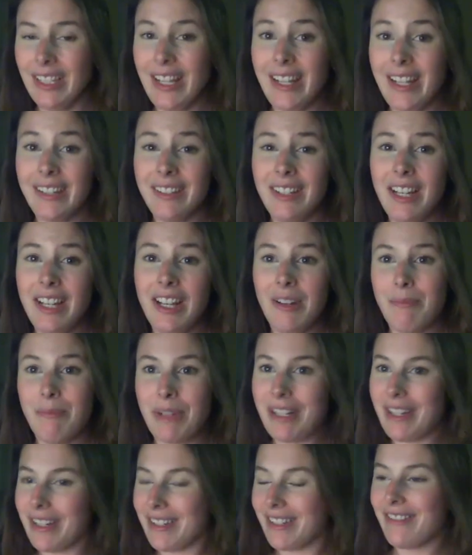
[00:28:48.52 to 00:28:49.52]
And
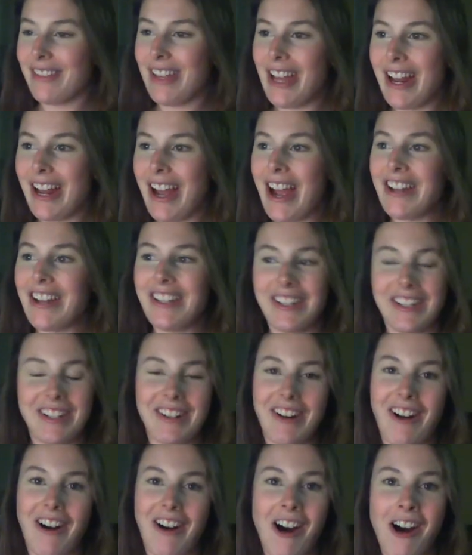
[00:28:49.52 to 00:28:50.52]
because of that, I did
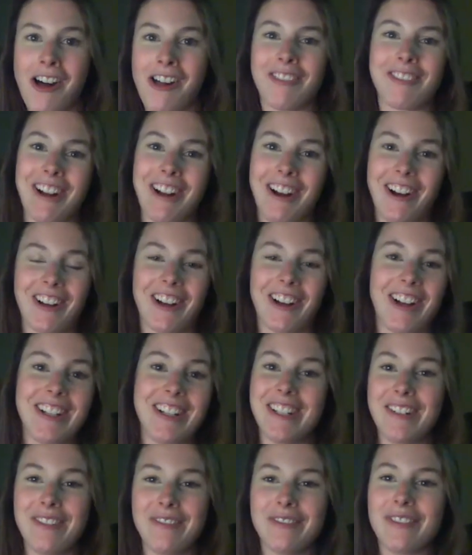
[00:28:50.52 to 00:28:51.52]
it all wrong. I
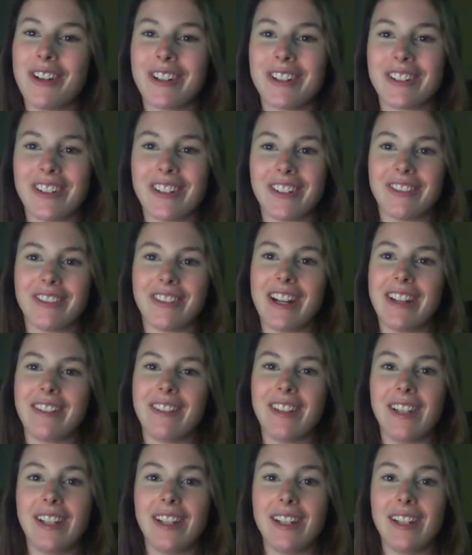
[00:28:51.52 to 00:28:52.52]
didn't focus on the right
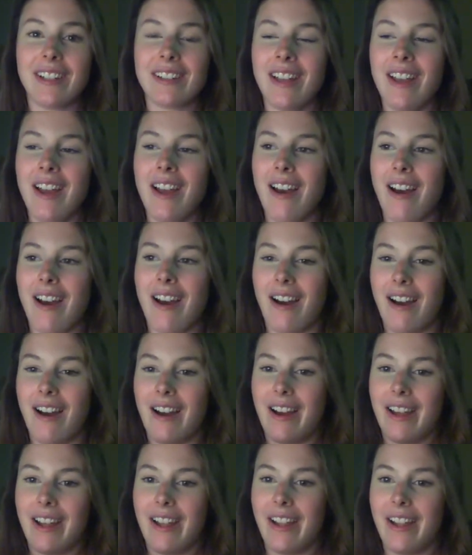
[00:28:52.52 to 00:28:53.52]
things.
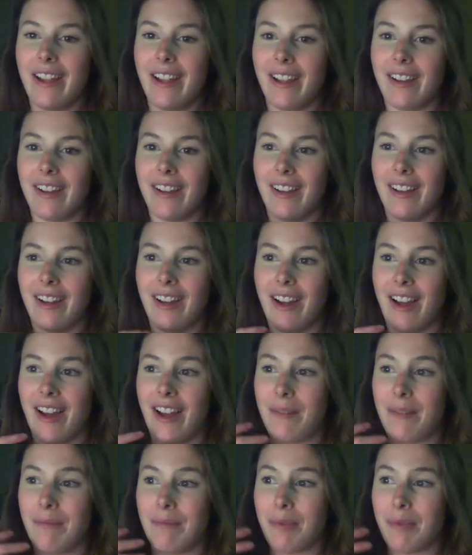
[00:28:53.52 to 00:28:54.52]
I
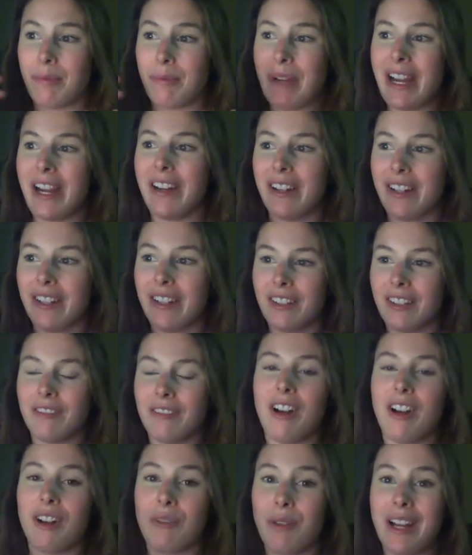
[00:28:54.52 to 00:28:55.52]
prepared in the
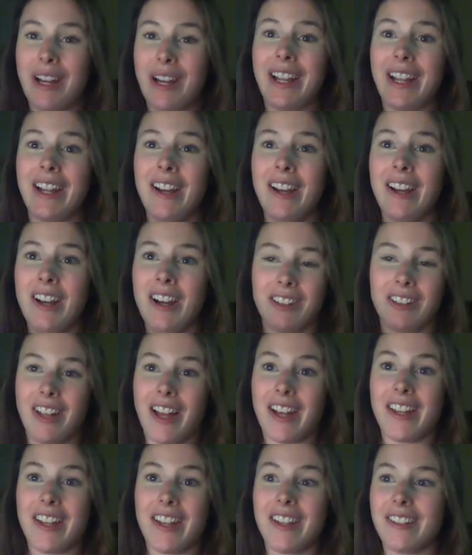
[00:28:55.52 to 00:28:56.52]
wrong way. A
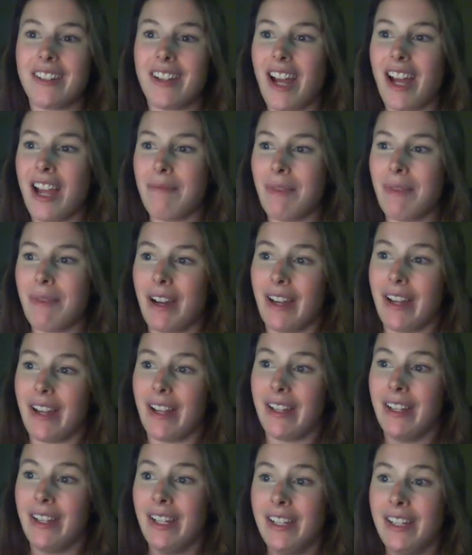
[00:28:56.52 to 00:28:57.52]
lot of the time,
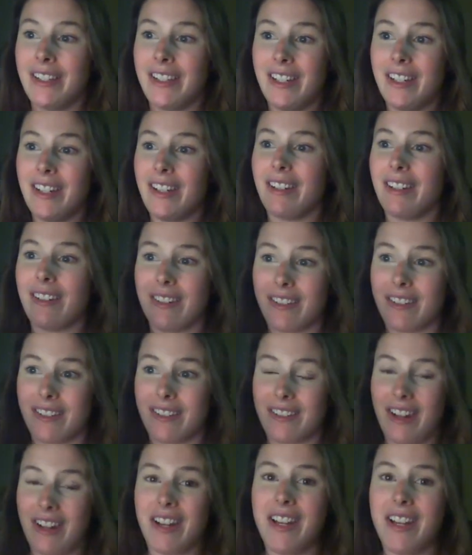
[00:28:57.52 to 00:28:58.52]
I didn't
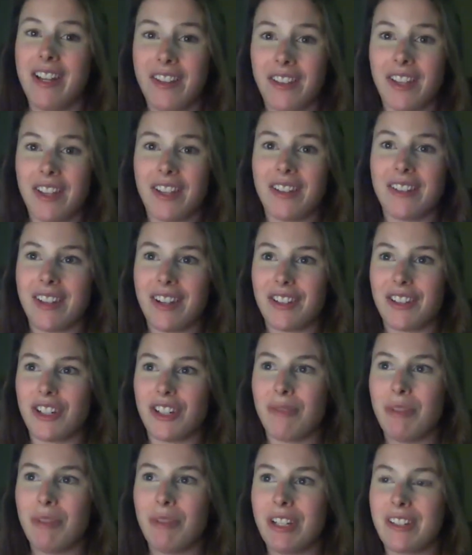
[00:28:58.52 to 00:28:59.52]
study the things I
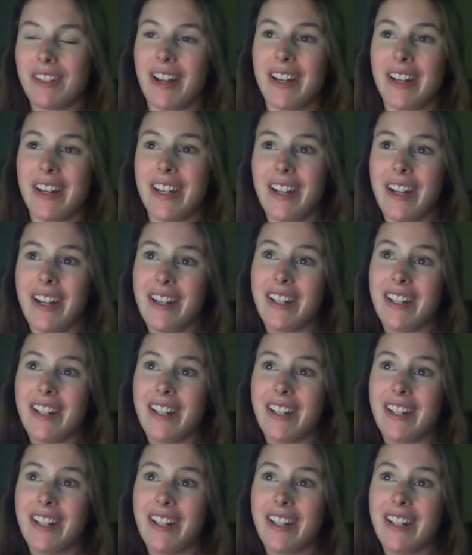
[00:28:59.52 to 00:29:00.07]
should be studying.